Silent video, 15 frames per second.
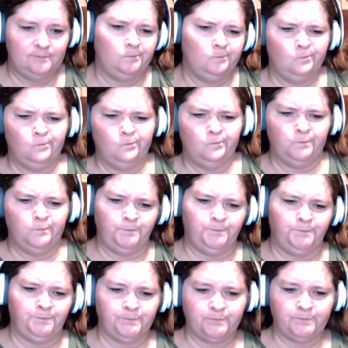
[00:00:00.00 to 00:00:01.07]

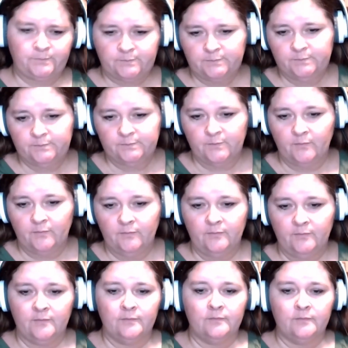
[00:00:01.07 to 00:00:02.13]

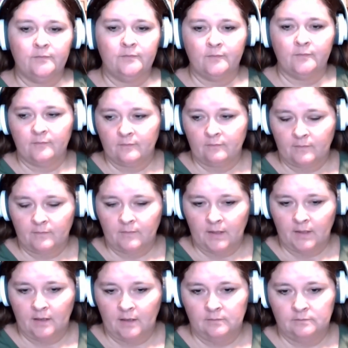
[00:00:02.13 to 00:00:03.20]

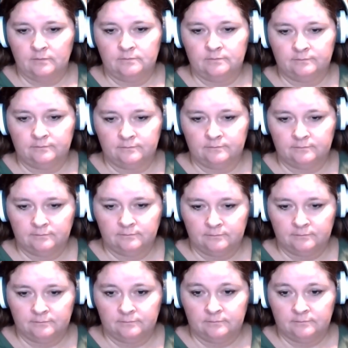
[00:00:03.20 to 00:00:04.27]

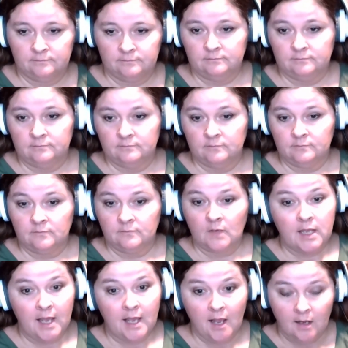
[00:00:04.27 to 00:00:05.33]

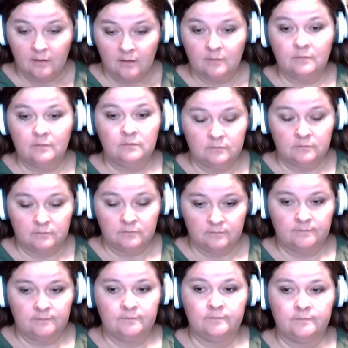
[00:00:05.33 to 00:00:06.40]

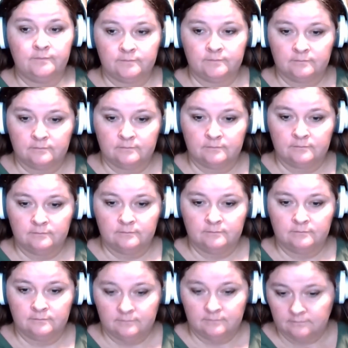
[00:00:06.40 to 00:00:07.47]

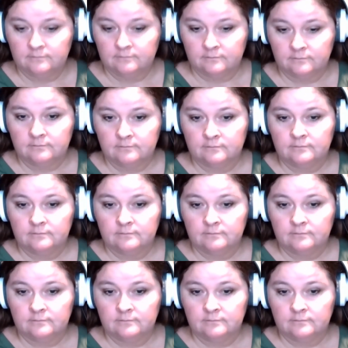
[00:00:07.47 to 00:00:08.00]
No words are spoken by the person on screen.